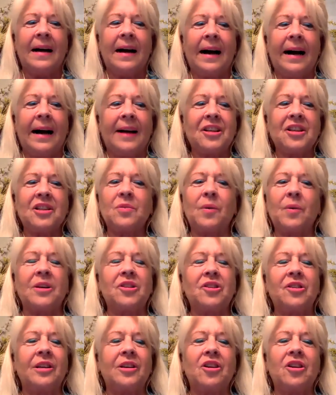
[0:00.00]
I just want
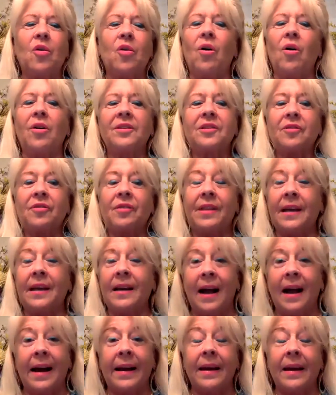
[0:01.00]
you to know also
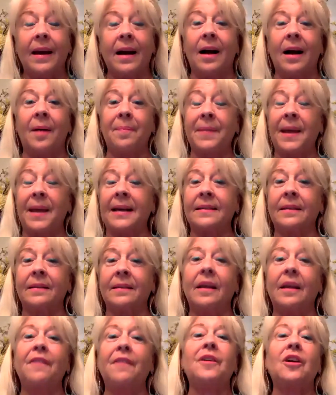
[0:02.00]
that as a
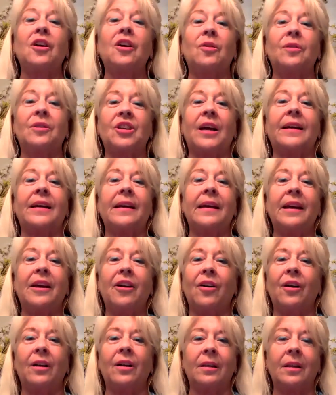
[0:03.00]
love coach, I
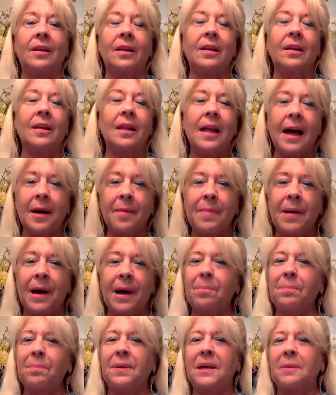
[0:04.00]
care a lot
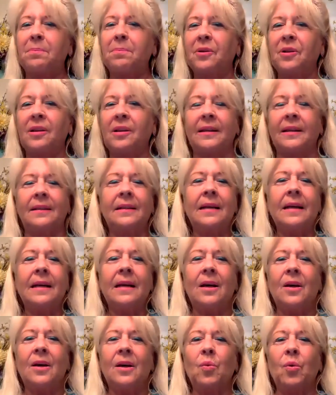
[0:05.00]
about people and
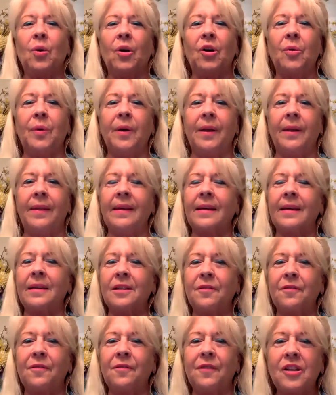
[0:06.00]
work with
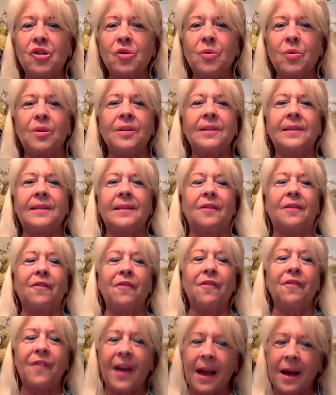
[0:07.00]
individuals and
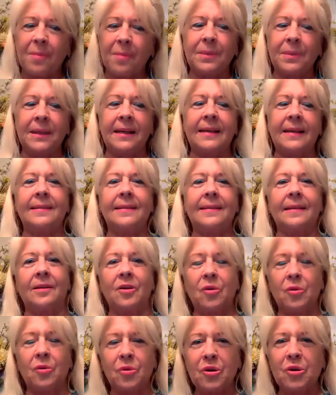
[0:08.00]
families
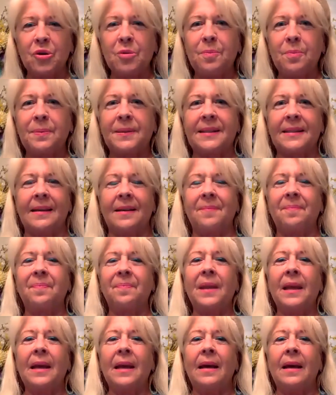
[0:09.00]
and groups. And
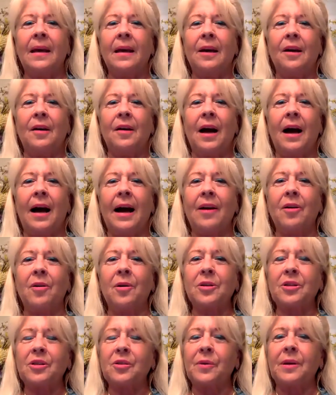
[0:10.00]
I
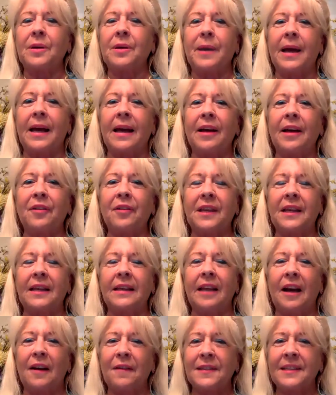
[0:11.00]
also am a healthy
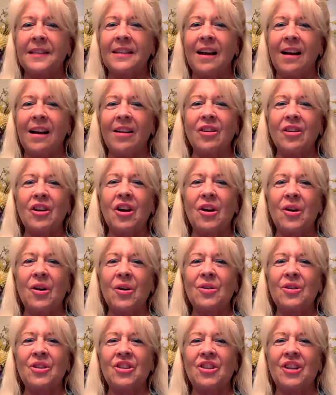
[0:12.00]
lifestyle
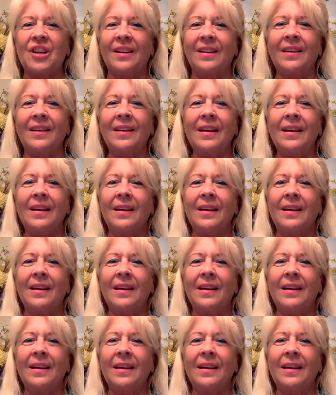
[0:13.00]
coach and